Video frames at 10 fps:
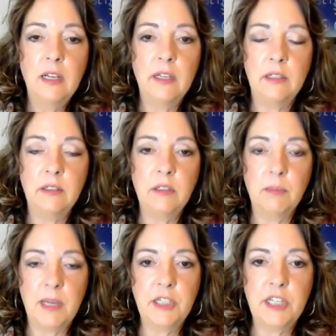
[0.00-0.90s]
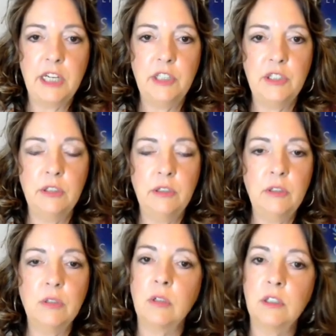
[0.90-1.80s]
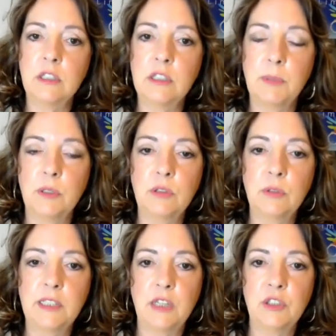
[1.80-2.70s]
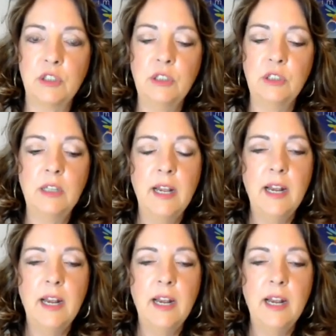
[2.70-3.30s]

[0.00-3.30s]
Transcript: in meditation or in a spiritual session,